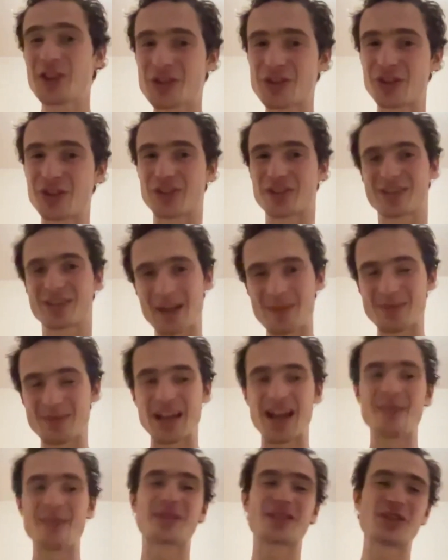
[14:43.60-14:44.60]
For sure,
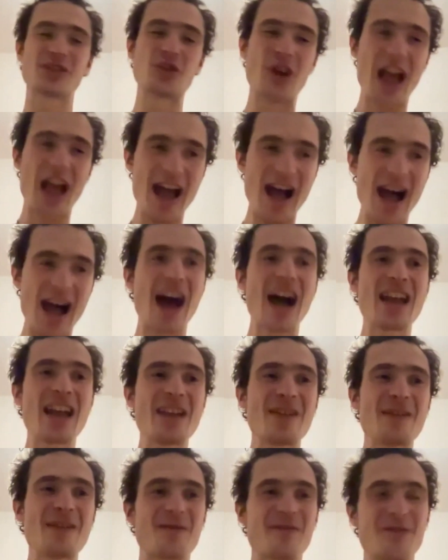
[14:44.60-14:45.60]
sometimes
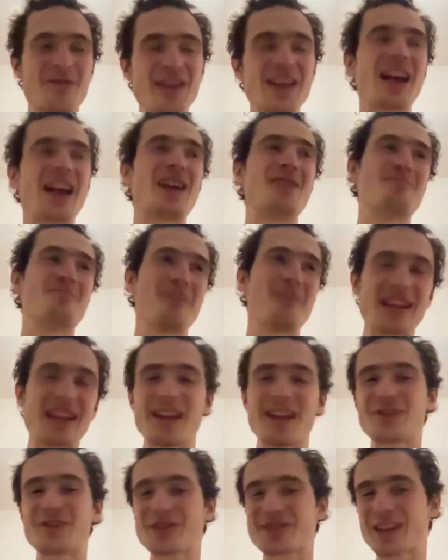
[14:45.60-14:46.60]
I feel I might
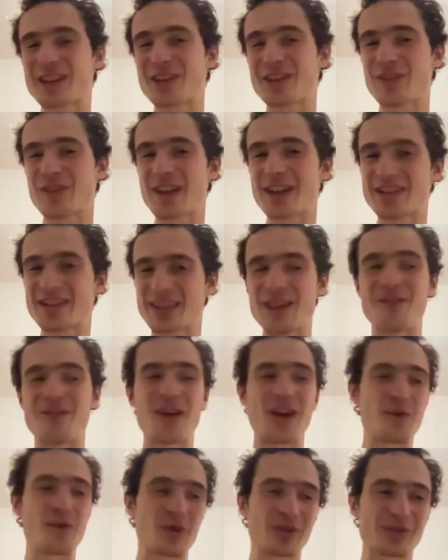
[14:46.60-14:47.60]
have to sacrifice if
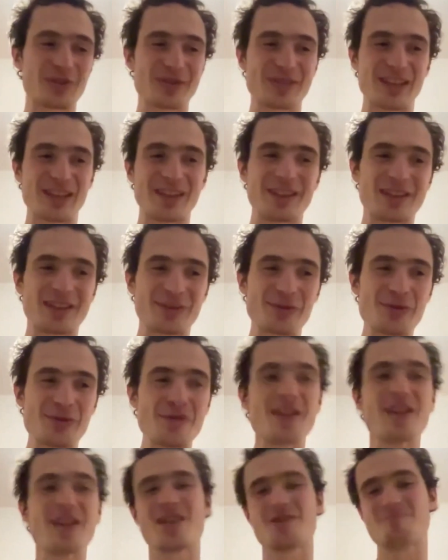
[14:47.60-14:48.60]
I want to send this
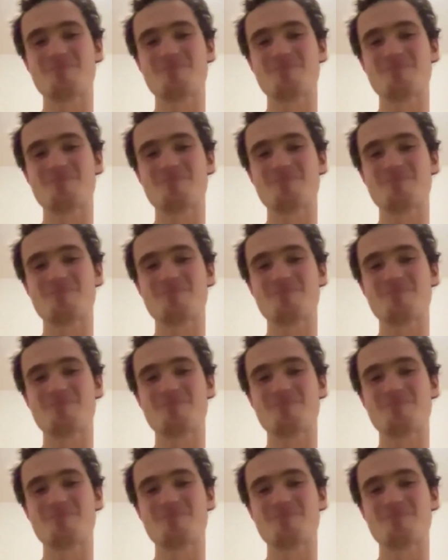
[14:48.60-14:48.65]
route.